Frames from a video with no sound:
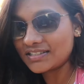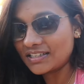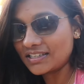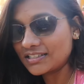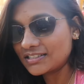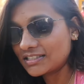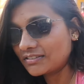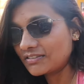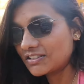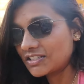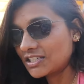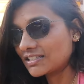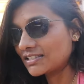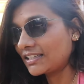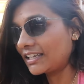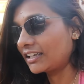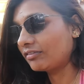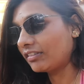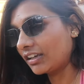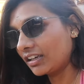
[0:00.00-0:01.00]
center which is
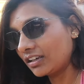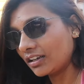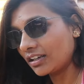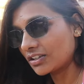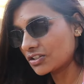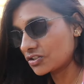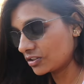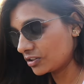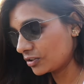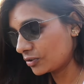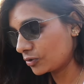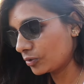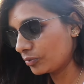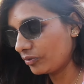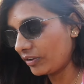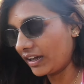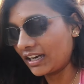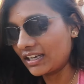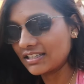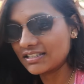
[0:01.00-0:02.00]
like very next to the
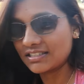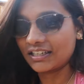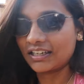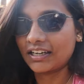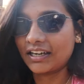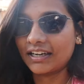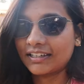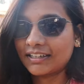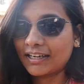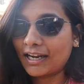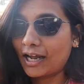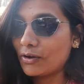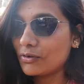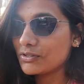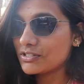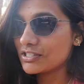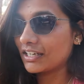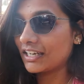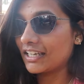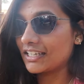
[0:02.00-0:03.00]
room where I stay right
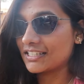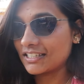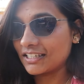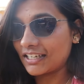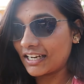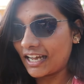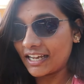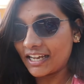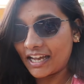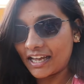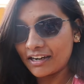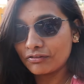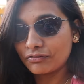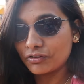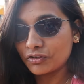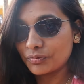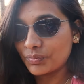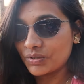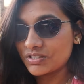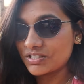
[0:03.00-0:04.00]
now. So yesterday I had a
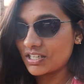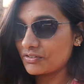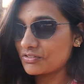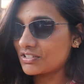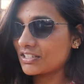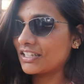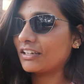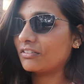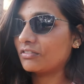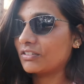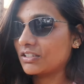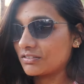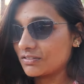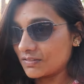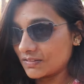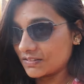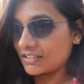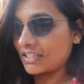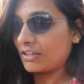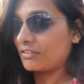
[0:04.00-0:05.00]
foot massage like
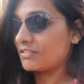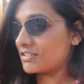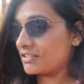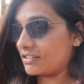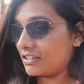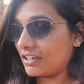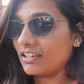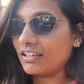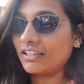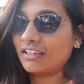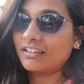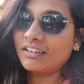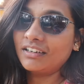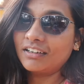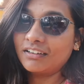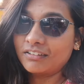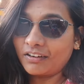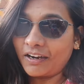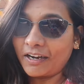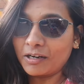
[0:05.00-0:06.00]
that was really
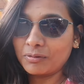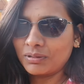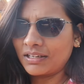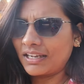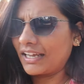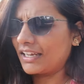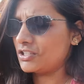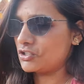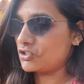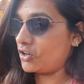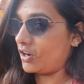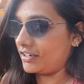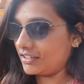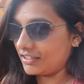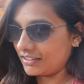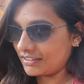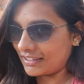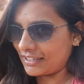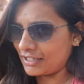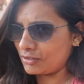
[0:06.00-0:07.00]
incredible. I enjoyed
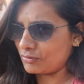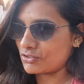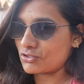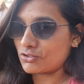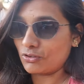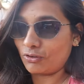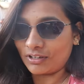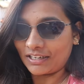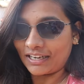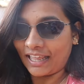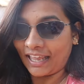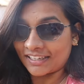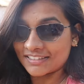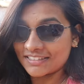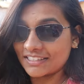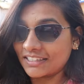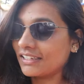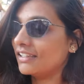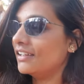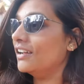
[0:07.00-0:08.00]
it. and It was so
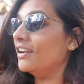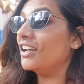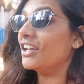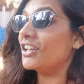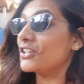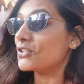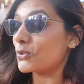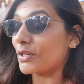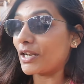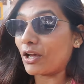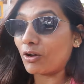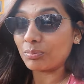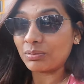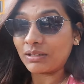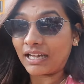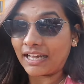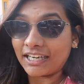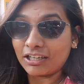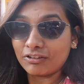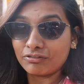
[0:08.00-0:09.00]
relaxing. So now I'm
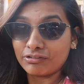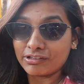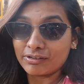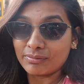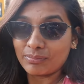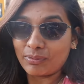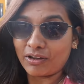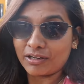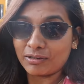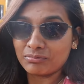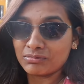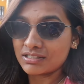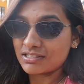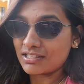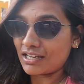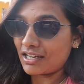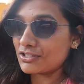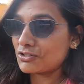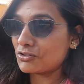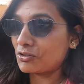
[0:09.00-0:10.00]
planning for a body
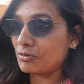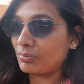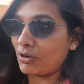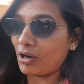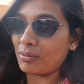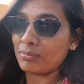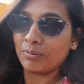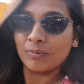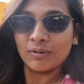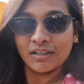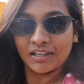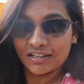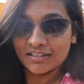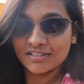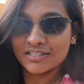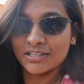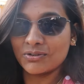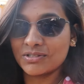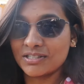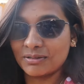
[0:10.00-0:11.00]
massage. So probably
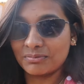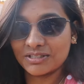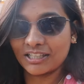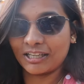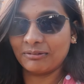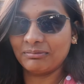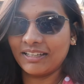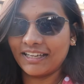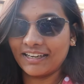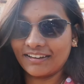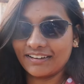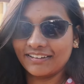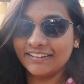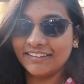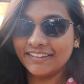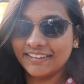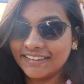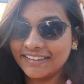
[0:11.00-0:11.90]
I'll see you sometime later.